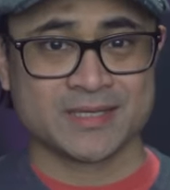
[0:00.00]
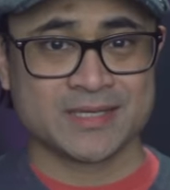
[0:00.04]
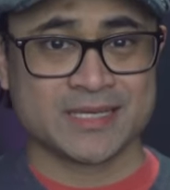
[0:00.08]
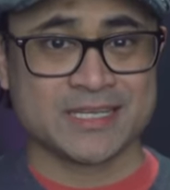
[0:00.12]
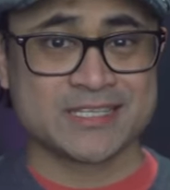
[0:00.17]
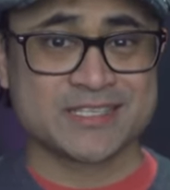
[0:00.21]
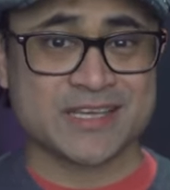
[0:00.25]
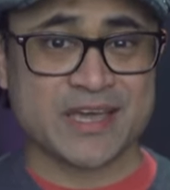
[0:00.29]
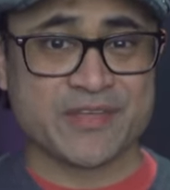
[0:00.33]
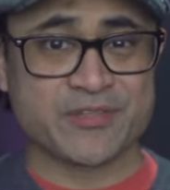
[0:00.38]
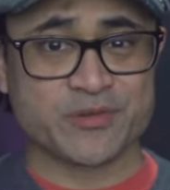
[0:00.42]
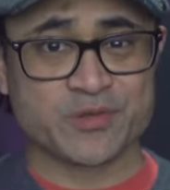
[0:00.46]

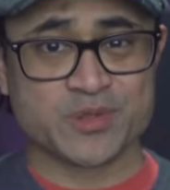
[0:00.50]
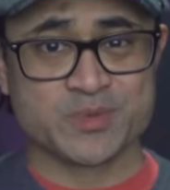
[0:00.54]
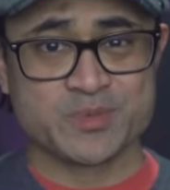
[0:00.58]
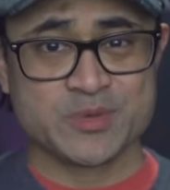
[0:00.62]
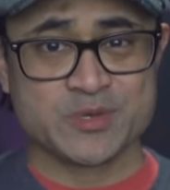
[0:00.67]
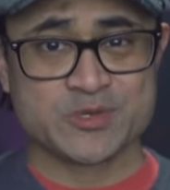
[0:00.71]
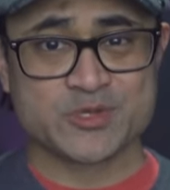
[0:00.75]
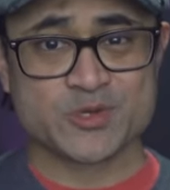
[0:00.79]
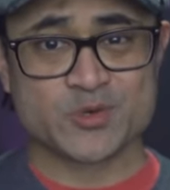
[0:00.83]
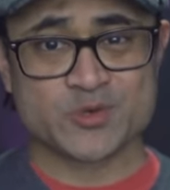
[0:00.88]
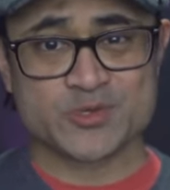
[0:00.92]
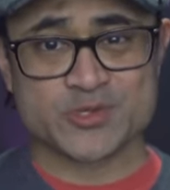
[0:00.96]
It's either the
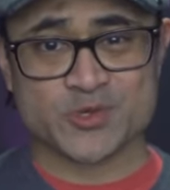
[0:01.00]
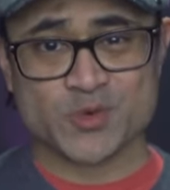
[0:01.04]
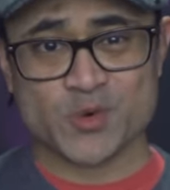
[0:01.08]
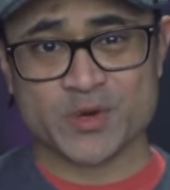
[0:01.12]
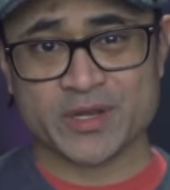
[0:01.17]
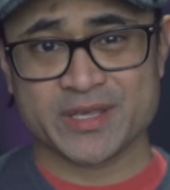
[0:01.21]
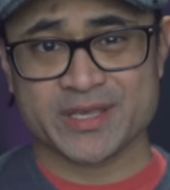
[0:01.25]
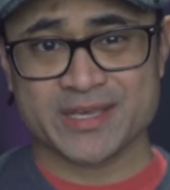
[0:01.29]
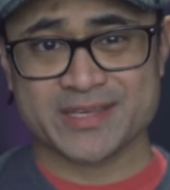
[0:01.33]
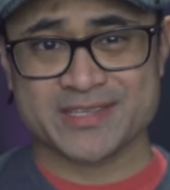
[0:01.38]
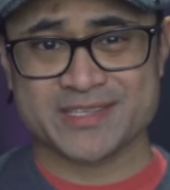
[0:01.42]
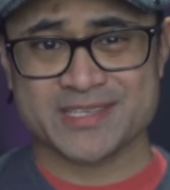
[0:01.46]
musical
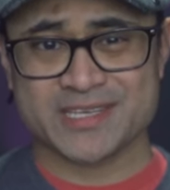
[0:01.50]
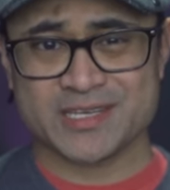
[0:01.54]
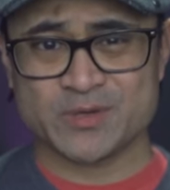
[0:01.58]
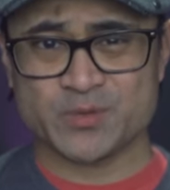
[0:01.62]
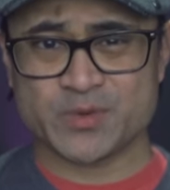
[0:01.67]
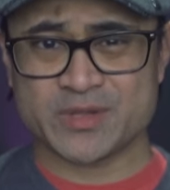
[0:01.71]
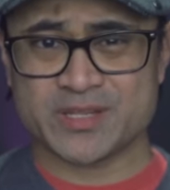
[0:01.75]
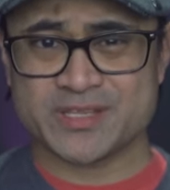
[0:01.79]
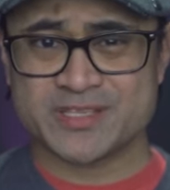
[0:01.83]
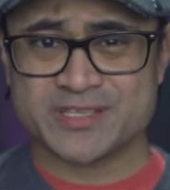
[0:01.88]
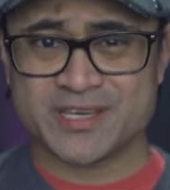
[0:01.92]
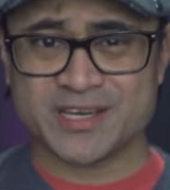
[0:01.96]
score kicks in
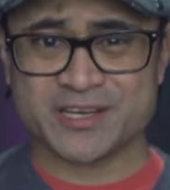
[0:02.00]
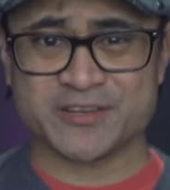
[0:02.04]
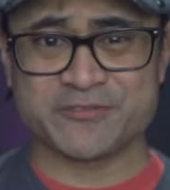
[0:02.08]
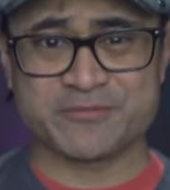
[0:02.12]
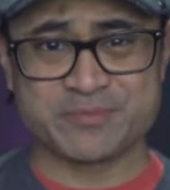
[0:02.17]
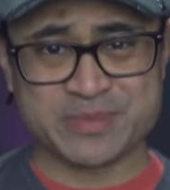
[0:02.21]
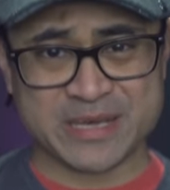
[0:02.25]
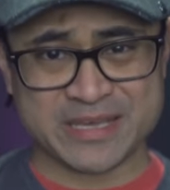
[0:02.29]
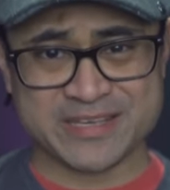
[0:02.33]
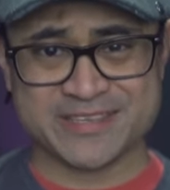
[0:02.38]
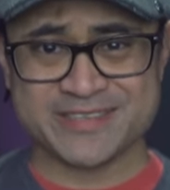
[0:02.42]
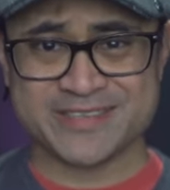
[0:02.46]
with a ton
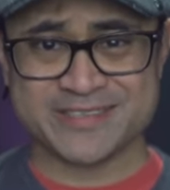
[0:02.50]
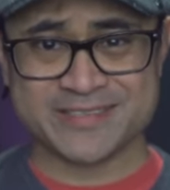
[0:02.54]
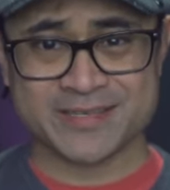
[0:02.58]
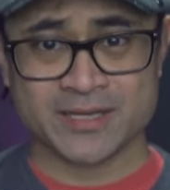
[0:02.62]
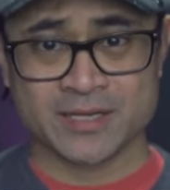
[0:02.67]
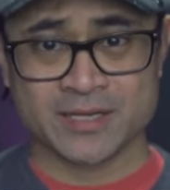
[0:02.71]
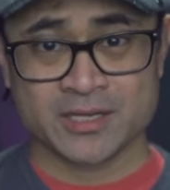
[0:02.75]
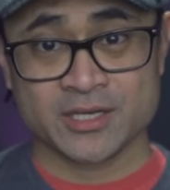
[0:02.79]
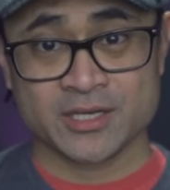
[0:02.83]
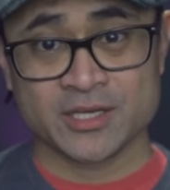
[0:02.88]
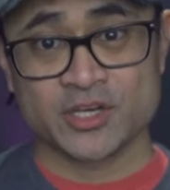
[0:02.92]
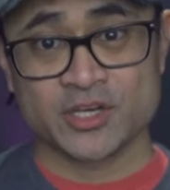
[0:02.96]
of bass,
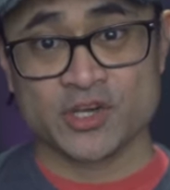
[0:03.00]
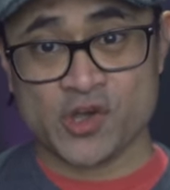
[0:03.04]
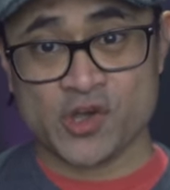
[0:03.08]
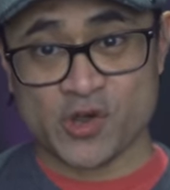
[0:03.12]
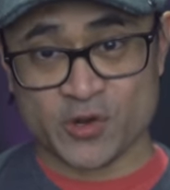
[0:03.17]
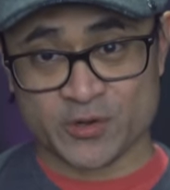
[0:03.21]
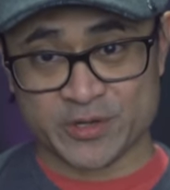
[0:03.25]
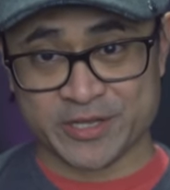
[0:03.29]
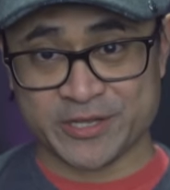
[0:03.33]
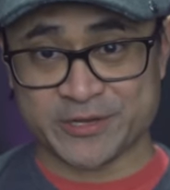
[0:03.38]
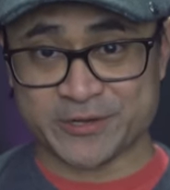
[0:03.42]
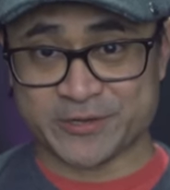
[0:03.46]

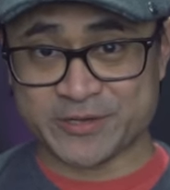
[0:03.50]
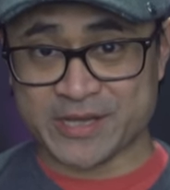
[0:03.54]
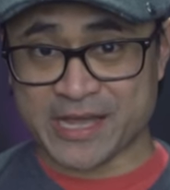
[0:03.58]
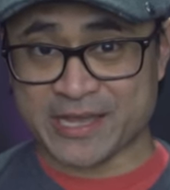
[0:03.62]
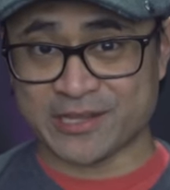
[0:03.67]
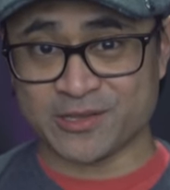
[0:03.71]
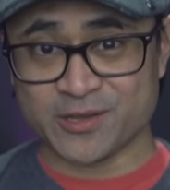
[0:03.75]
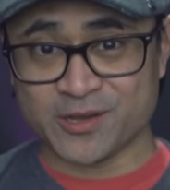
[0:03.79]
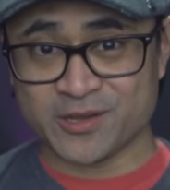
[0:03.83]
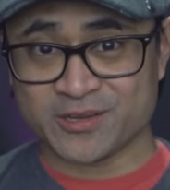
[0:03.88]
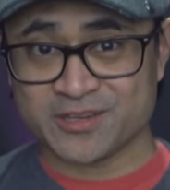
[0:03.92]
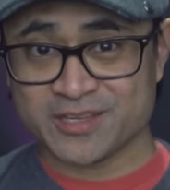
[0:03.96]
hard to hear
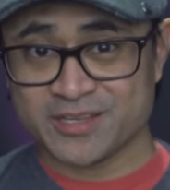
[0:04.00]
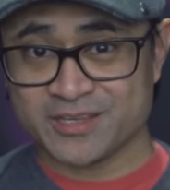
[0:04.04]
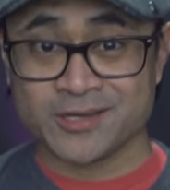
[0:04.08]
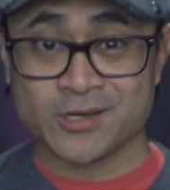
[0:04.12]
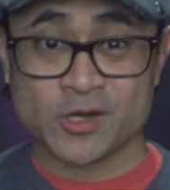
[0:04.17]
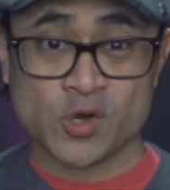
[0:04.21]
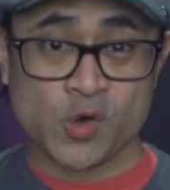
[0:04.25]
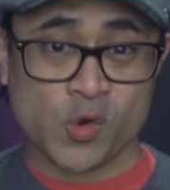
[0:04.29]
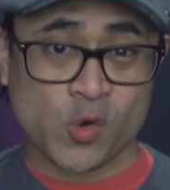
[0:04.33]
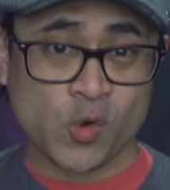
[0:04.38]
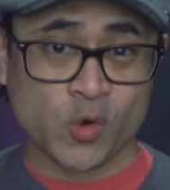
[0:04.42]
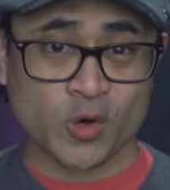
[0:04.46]
dialogue,
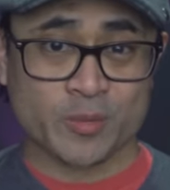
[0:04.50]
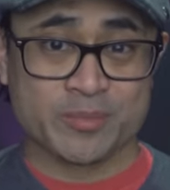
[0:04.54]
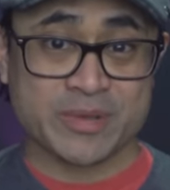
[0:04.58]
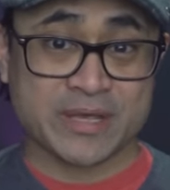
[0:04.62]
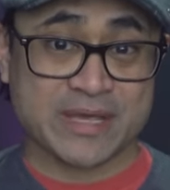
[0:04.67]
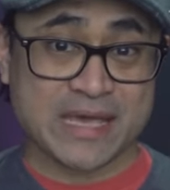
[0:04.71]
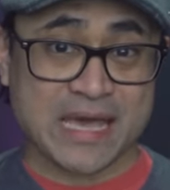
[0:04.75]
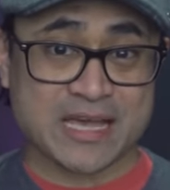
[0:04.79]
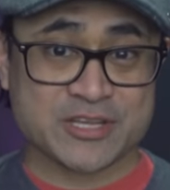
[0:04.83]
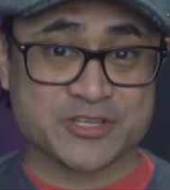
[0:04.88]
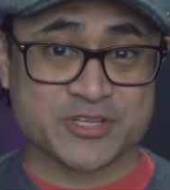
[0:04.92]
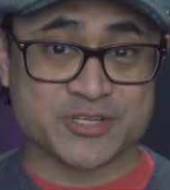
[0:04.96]
or a big
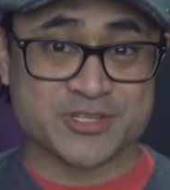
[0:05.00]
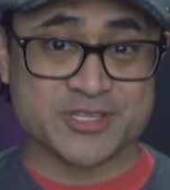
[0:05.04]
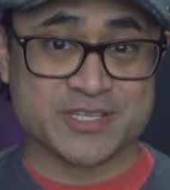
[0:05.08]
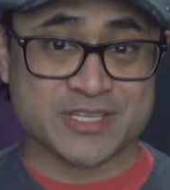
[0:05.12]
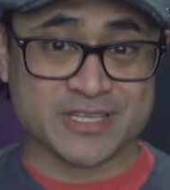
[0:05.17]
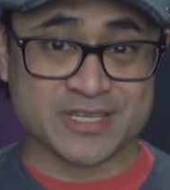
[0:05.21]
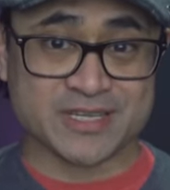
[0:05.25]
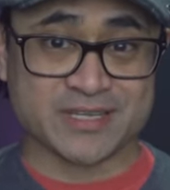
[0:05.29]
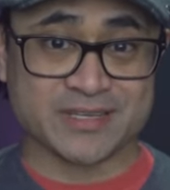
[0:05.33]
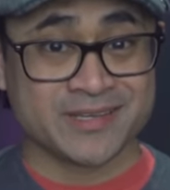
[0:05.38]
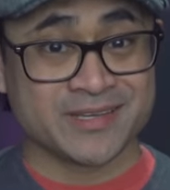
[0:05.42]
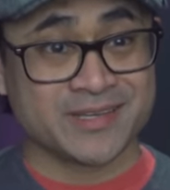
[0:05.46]
action
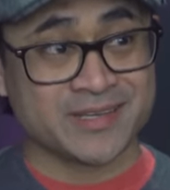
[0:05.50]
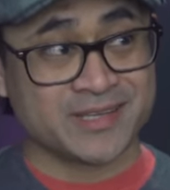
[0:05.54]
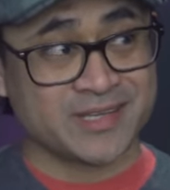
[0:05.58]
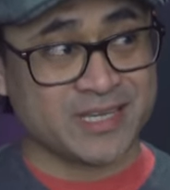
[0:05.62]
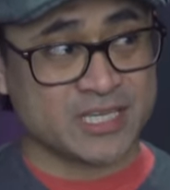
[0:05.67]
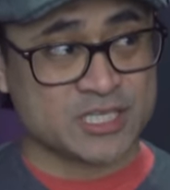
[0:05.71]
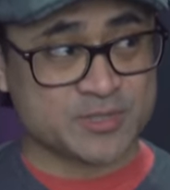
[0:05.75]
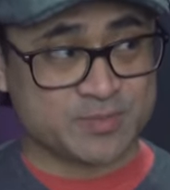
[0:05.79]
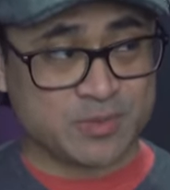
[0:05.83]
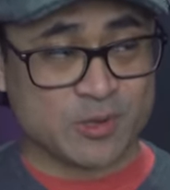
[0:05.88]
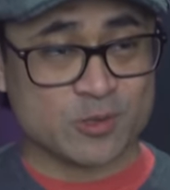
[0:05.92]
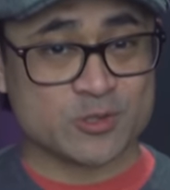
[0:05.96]
scene,
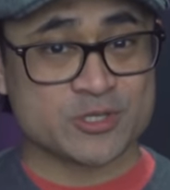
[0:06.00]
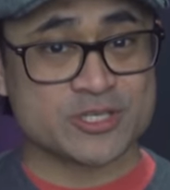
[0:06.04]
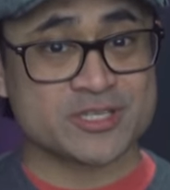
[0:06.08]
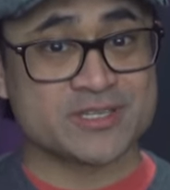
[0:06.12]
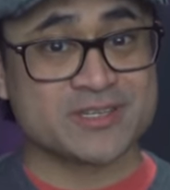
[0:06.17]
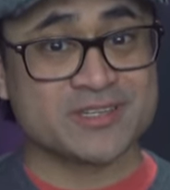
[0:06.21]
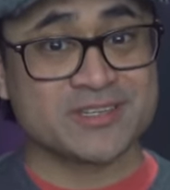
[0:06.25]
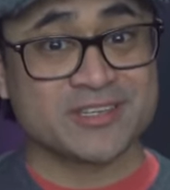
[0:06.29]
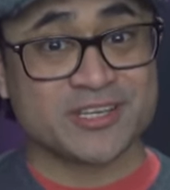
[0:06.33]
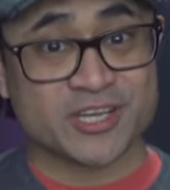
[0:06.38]
explosion,